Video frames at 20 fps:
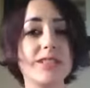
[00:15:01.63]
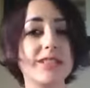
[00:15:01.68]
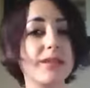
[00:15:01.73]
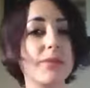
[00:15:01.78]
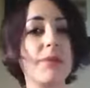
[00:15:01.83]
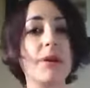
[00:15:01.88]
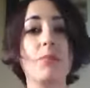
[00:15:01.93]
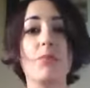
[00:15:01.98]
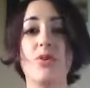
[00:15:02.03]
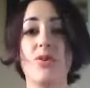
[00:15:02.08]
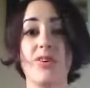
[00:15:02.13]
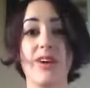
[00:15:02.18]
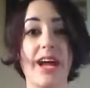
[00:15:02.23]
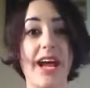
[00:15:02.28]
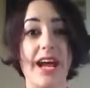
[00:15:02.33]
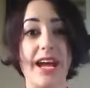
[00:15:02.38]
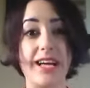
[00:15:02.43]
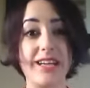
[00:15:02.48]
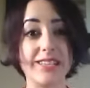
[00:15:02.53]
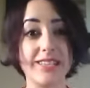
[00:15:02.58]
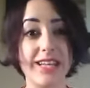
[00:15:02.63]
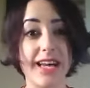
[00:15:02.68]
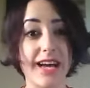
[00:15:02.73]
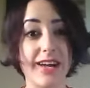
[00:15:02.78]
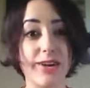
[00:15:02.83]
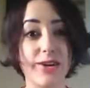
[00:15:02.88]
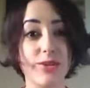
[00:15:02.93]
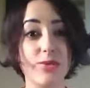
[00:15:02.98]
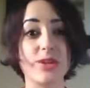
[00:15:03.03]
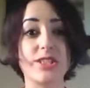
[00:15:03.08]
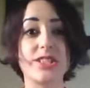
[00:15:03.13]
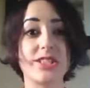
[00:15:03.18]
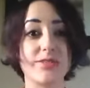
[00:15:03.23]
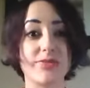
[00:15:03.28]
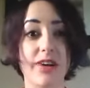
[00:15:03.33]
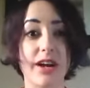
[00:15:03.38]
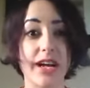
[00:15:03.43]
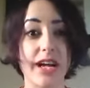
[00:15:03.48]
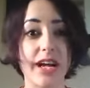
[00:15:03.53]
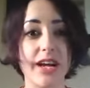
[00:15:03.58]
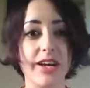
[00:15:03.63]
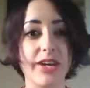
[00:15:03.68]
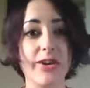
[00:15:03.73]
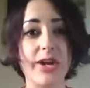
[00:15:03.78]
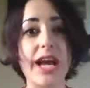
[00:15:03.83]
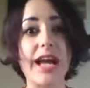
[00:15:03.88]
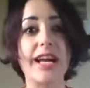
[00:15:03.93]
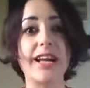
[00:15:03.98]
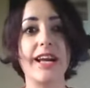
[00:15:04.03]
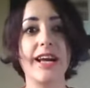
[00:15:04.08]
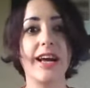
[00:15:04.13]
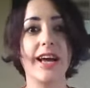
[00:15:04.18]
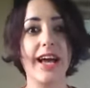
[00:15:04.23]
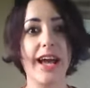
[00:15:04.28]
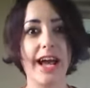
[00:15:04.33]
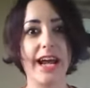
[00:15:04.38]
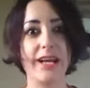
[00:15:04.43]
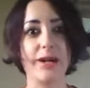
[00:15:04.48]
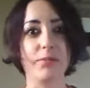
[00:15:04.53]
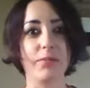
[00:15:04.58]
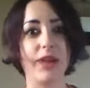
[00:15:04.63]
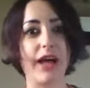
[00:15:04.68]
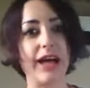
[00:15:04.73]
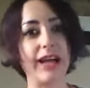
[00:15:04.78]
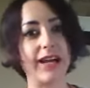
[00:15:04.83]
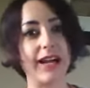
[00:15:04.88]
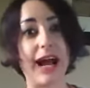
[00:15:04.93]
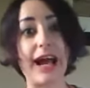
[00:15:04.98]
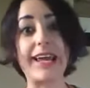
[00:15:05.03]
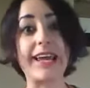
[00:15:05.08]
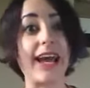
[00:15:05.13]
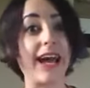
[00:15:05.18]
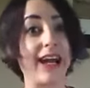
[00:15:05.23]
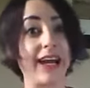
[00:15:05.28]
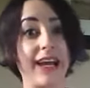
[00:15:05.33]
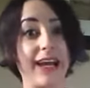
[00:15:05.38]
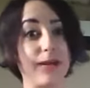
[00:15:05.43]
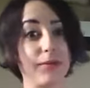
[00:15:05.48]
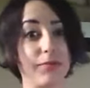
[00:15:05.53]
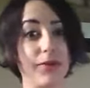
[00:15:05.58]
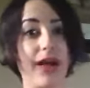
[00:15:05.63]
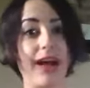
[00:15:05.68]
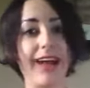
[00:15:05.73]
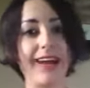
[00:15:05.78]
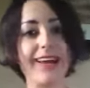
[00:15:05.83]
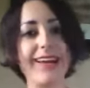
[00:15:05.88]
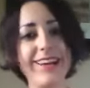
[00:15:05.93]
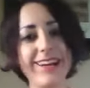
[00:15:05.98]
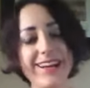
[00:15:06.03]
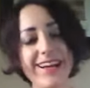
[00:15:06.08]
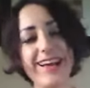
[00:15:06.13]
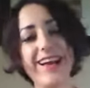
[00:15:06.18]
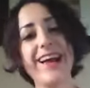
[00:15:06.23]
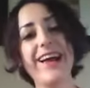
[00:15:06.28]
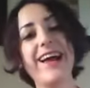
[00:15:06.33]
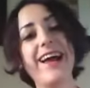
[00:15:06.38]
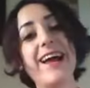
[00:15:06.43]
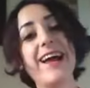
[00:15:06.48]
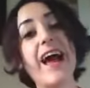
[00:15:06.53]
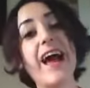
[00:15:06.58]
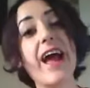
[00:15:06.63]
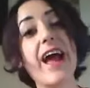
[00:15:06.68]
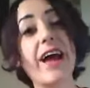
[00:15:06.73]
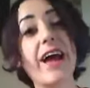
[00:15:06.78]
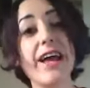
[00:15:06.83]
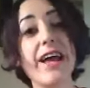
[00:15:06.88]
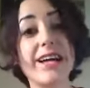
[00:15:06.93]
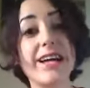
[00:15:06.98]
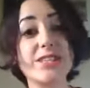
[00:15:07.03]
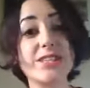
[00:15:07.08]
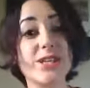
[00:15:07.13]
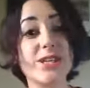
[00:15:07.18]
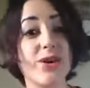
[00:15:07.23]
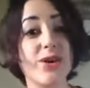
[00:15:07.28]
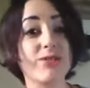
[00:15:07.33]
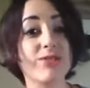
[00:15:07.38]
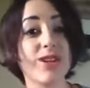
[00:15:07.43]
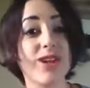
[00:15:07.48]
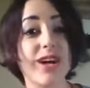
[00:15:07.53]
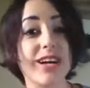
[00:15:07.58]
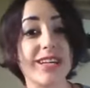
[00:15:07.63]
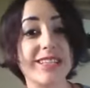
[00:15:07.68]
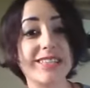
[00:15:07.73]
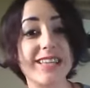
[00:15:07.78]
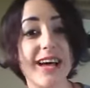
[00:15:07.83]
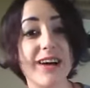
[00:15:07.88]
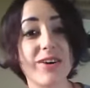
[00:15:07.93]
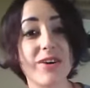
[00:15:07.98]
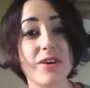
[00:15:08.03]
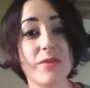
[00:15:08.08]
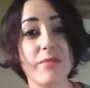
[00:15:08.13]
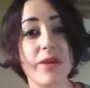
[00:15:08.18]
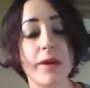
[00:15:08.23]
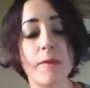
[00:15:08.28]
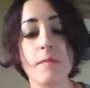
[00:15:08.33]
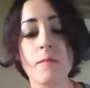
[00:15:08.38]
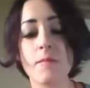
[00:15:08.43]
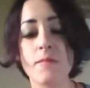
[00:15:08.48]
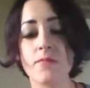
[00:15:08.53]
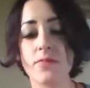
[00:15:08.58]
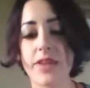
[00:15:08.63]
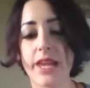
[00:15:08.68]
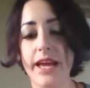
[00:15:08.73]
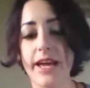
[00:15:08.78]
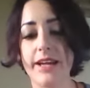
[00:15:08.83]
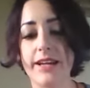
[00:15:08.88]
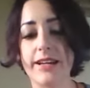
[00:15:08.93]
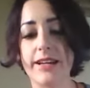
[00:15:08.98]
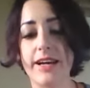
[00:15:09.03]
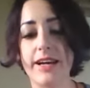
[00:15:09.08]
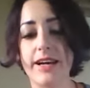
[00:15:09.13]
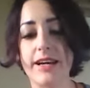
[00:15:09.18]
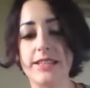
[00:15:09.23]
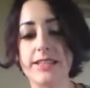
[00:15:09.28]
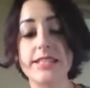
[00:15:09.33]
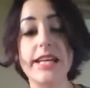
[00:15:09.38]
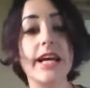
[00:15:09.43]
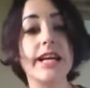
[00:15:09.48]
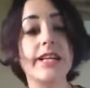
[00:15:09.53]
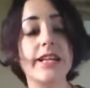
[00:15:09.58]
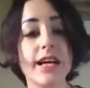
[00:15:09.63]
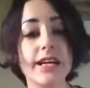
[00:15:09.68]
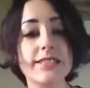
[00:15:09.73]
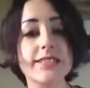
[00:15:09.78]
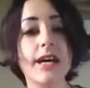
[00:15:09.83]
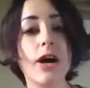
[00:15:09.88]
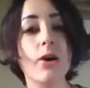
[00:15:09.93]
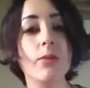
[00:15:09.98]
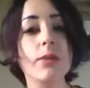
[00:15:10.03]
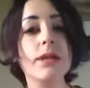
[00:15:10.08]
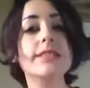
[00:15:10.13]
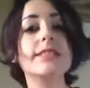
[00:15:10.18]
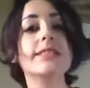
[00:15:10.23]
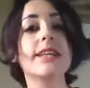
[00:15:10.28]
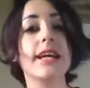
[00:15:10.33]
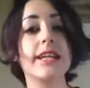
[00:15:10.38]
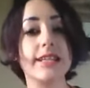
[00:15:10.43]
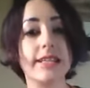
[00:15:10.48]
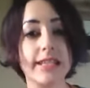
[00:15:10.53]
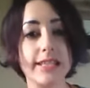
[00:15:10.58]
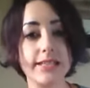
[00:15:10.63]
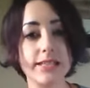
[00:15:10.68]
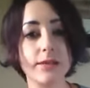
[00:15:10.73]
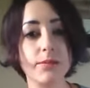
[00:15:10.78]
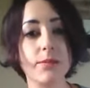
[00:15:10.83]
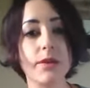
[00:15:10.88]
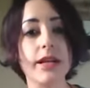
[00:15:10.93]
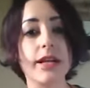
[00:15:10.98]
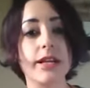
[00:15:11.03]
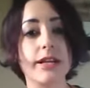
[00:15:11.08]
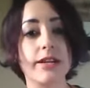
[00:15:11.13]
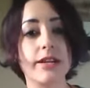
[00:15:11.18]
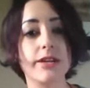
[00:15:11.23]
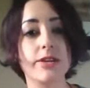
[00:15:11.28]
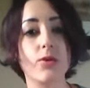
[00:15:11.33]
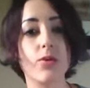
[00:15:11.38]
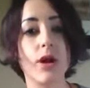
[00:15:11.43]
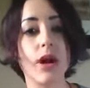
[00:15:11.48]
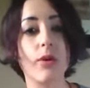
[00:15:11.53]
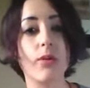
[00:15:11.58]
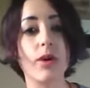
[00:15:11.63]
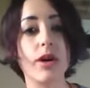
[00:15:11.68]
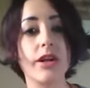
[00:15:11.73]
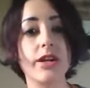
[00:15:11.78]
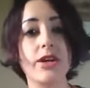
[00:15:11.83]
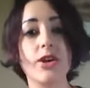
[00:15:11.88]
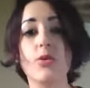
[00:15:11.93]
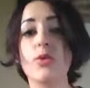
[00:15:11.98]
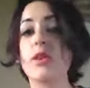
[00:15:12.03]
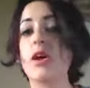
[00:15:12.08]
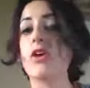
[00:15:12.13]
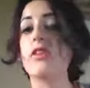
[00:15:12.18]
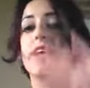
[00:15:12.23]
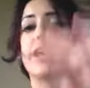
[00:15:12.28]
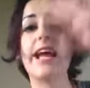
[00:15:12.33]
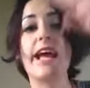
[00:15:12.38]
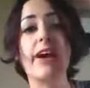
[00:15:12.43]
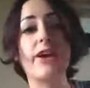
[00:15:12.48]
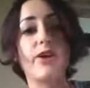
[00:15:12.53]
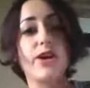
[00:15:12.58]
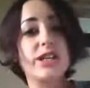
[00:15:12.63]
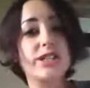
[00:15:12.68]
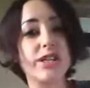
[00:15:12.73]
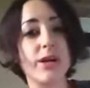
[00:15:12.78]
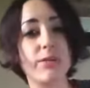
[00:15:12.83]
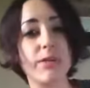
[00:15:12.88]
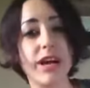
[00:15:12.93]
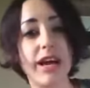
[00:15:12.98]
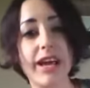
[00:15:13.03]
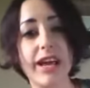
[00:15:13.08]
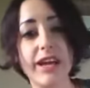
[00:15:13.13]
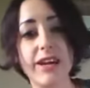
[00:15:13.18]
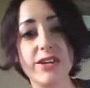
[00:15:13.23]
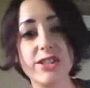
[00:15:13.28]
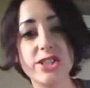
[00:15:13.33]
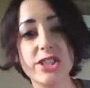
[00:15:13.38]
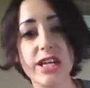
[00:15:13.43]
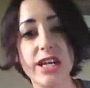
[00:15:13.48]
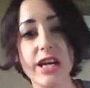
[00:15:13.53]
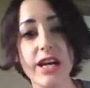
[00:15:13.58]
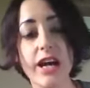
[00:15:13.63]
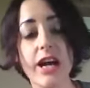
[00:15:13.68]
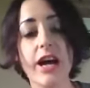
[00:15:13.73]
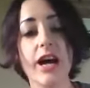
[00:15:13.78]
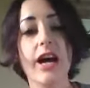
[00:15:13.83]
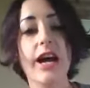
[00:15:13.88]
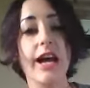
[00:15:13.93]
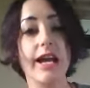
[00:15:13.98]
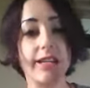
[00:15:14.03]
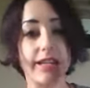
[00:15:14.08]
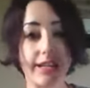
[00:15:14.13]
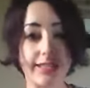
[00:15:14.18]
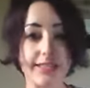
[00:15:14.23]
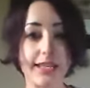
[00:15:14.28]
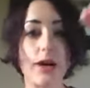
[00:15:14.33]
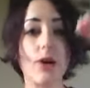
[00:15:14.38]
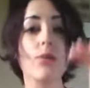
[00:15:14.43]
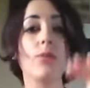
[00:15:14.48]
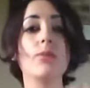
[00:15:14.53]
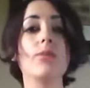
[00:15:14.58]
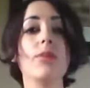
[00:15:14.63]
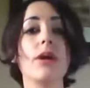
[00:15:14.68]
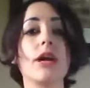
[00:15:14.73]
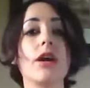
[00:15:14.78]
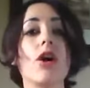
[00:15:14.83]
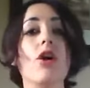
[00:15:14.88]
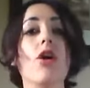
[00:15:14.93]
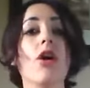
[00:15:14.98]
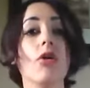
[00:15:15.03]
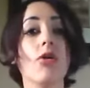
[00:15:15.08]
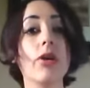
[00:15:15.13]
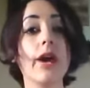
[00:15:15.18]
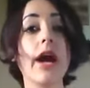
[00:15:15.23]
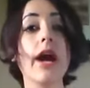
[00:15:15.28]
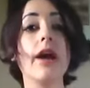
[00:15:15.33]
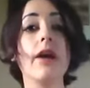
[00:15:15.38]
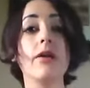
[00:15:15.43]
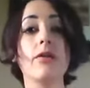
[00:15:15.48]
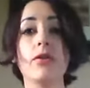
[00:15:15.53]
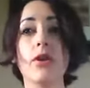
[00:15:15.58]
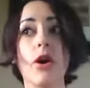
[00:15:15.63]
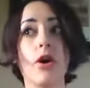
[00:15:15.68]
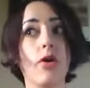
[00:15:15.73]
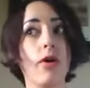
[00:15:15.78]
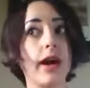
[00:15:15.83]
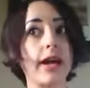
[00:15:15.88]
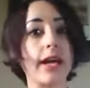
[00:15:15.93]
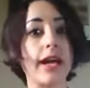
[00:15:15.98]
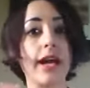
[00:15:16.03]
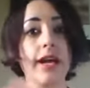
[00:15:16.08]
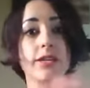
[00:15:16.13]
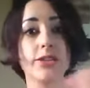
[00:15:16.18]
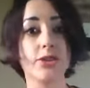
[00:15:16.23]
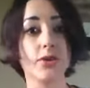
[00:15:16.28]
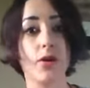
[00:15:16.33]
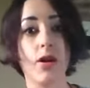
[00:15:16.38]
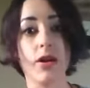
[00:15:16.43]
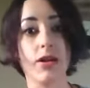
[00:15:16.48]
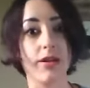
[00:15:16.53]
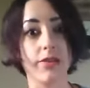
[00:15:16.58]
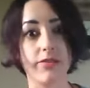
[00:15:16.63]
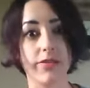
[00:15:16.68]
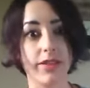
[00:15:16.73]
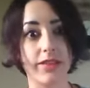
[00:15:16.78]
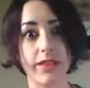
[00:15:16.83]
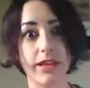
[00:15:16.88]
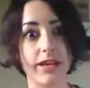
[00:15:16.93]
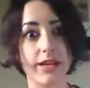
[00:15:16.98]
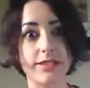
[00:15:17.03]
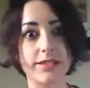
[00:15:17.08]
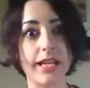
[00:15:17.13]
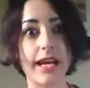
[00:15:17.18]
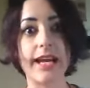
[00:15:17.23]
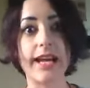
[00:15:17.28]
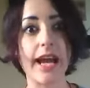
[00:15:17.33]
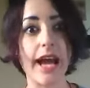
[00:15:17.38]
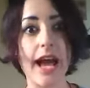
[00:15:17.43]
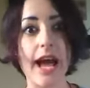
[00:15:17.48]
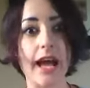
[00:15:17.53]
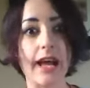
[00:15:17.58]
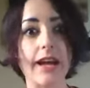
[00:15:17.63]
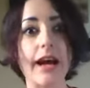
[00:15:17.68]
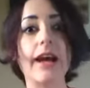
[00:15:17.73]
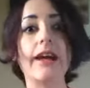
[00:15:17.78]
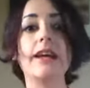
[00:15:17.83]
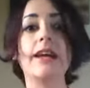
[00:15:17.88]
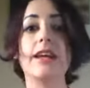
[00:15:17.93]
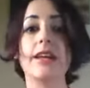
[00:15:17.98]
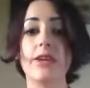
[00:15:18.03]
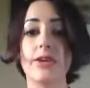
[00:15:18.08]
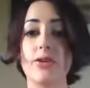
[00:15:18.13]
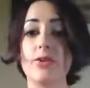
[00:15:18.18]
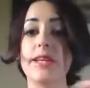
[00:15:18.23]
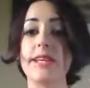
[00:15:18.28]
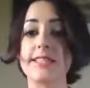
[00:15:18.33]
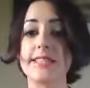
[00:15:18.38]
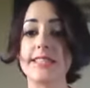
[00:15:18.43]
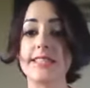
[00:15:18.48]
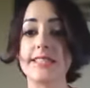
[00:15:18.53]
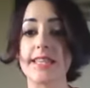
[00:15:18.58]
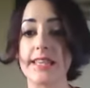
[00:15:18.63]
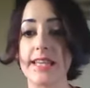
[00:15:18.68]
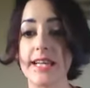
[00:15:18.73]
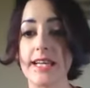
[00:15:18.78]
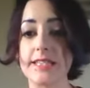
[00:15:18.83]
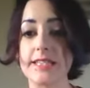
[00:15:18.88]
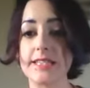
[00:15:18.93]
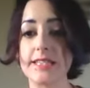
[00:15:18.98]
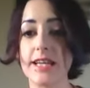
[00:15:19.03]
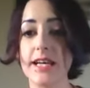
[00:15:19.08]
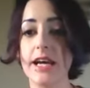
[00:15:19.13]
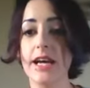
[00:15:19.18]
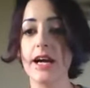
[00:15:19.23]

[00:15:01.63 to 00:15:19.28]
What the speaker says: Some people hate Saturn, which is funny. You can't hate a planet. I can't hate a planet. And I actually do have a lot of Saturn in me. And it does help me stay disciplined to what I want to do with all that airy Gemini energy. It does help me go, okay, no, I can't do all of the things. I can't. I need to do this, this, and this.